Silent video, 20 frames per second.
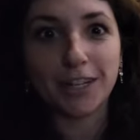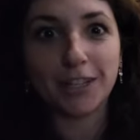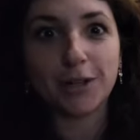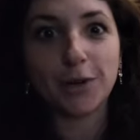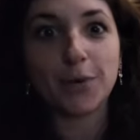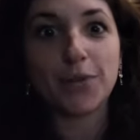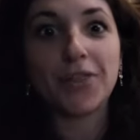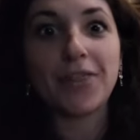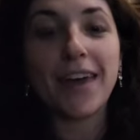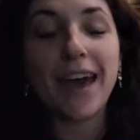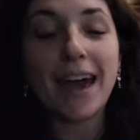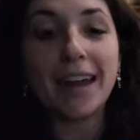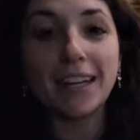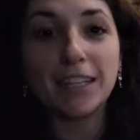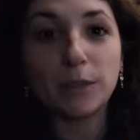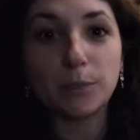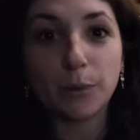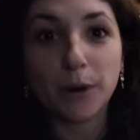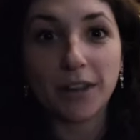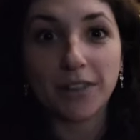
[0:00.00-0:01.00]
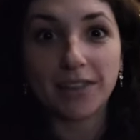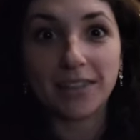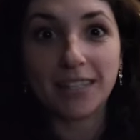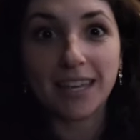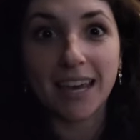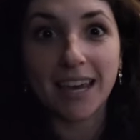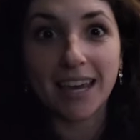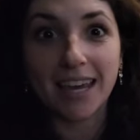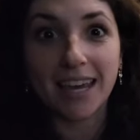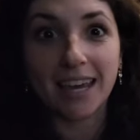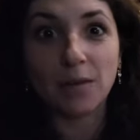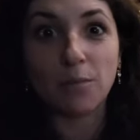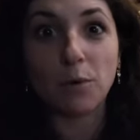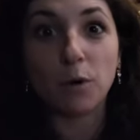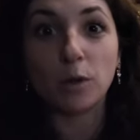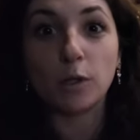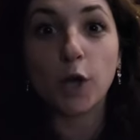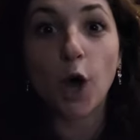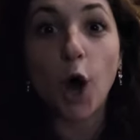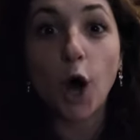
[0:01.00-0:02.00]
So that is breathtaking,
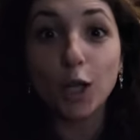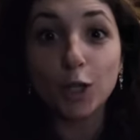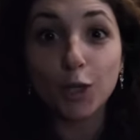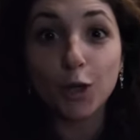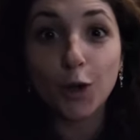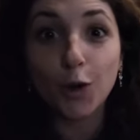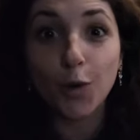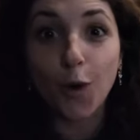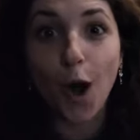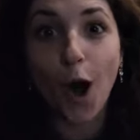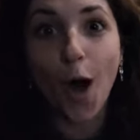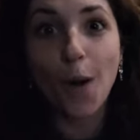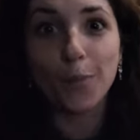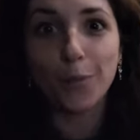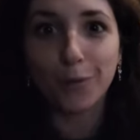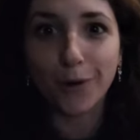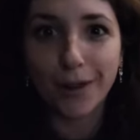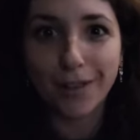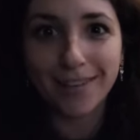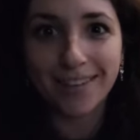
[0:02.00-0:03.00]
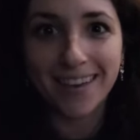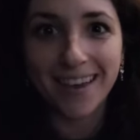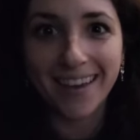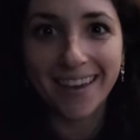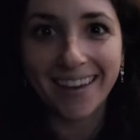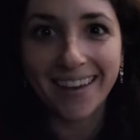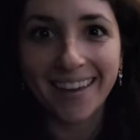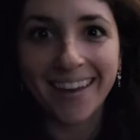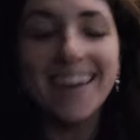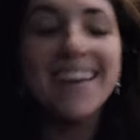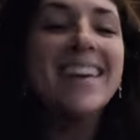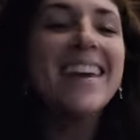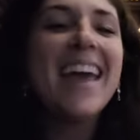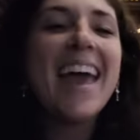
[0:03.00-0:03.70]
but it's also breathtaking